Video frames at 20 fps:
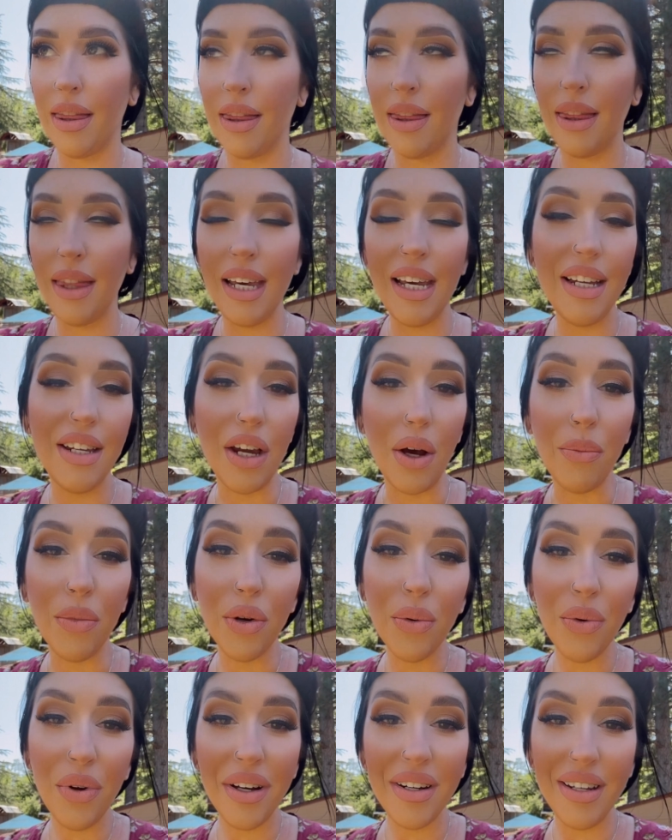The number
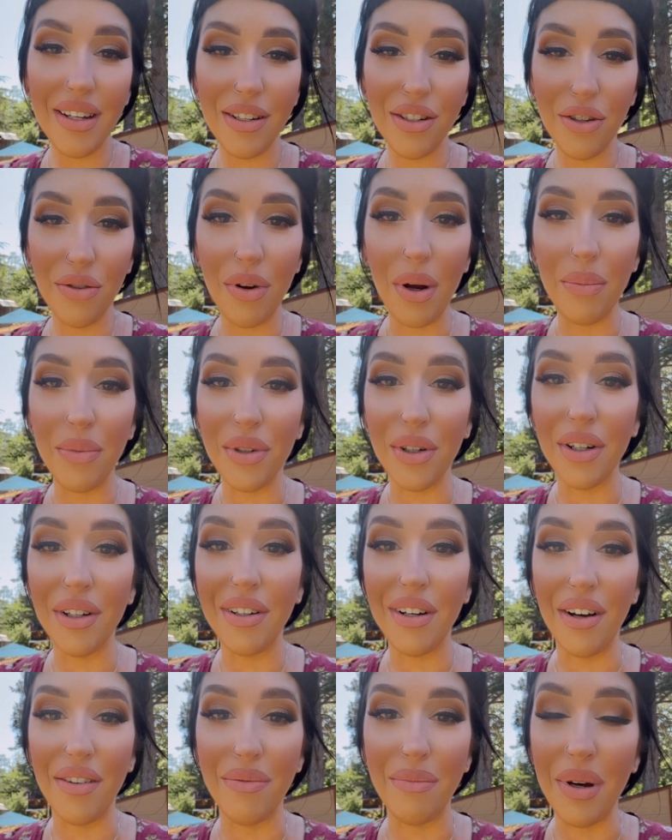one interrupter
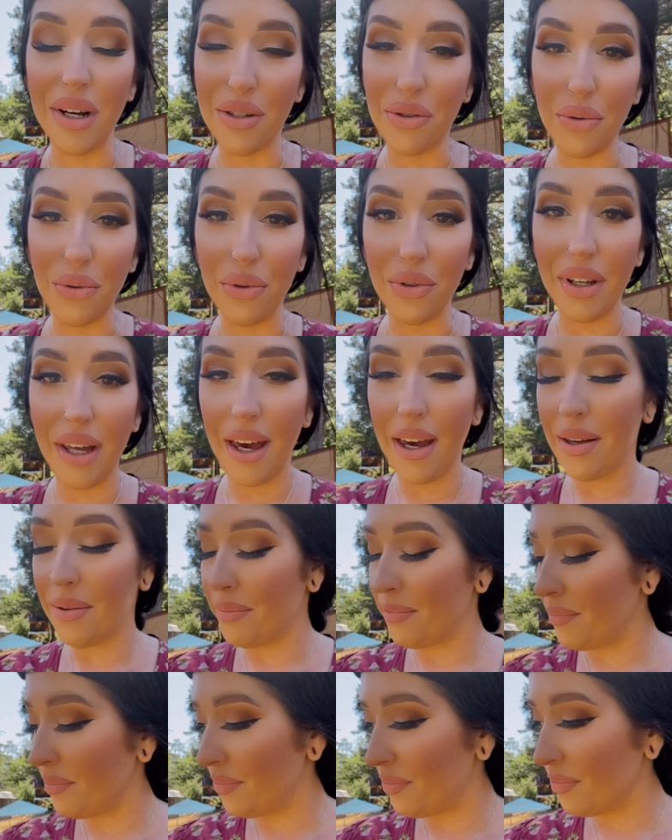of my school day
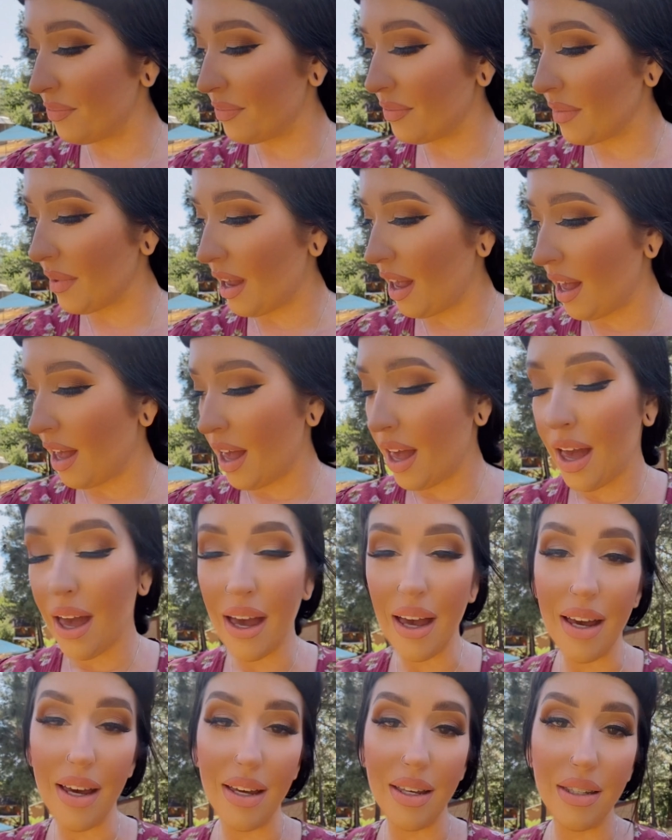
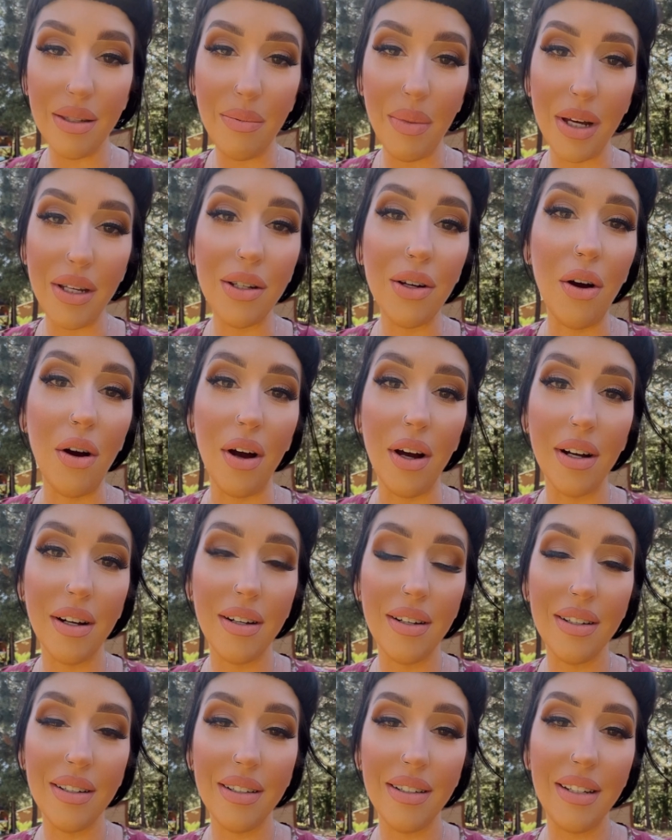is my dog
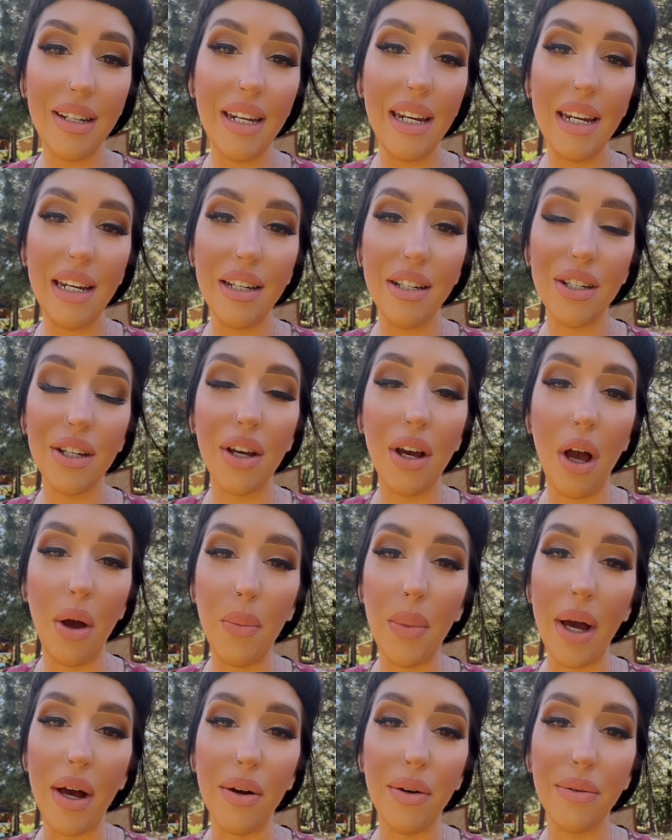needing to
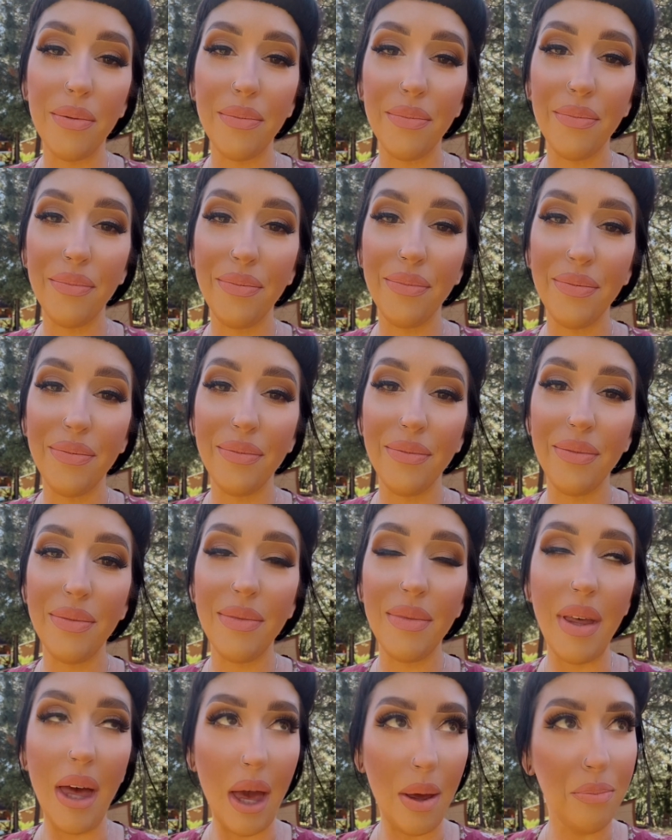come out
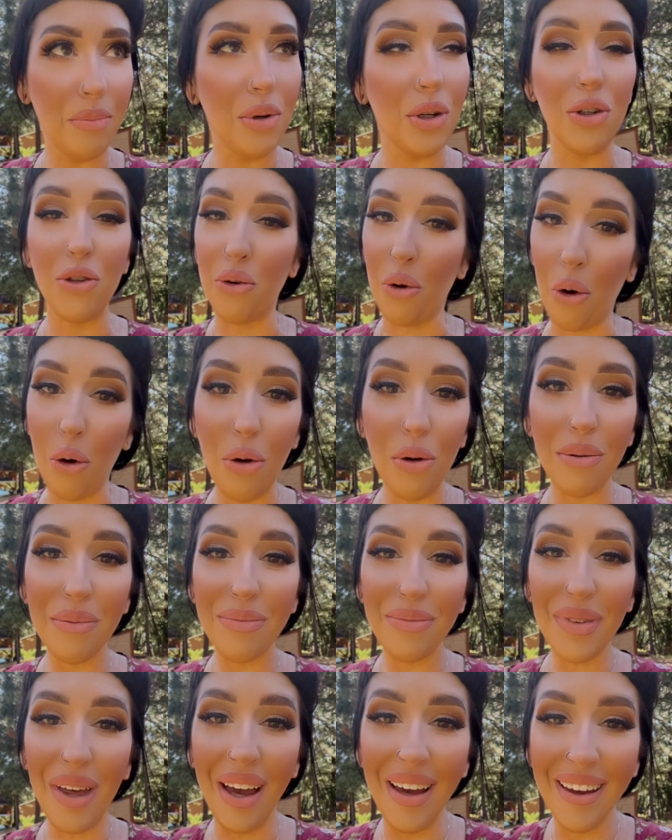and patrol.
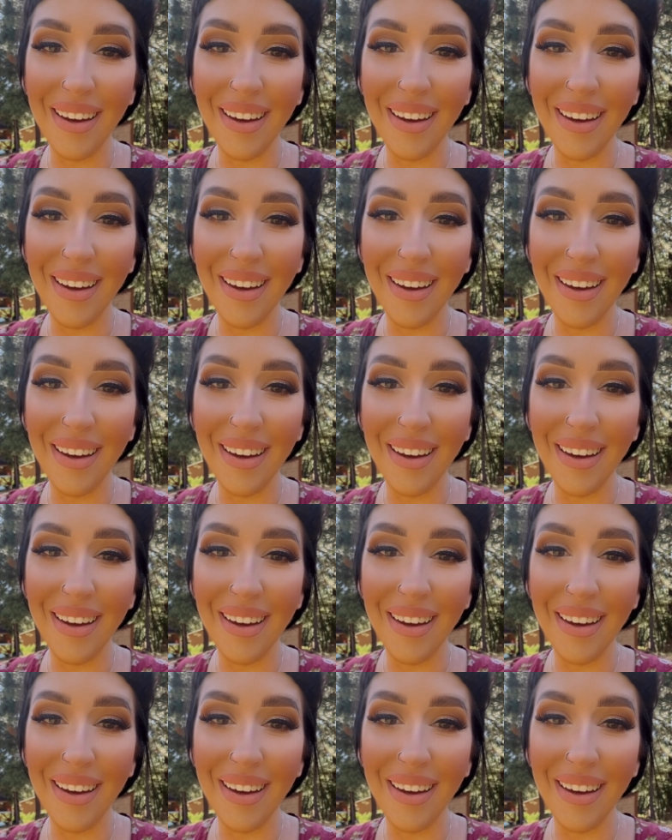And